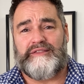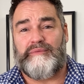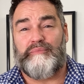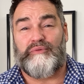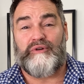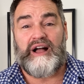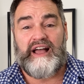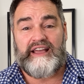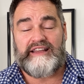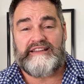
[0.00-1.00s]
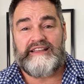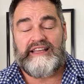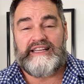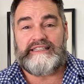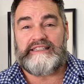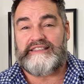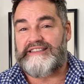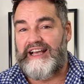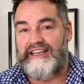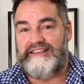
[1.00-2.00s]
The bride
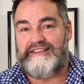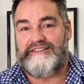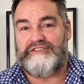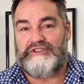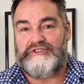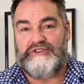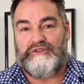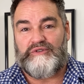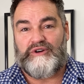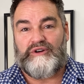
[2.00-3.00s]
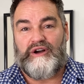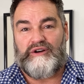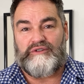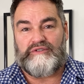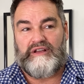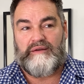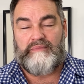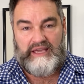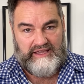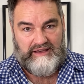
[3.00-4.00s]
decided to do her own
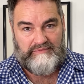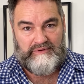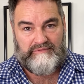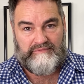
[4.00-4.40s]
makeup.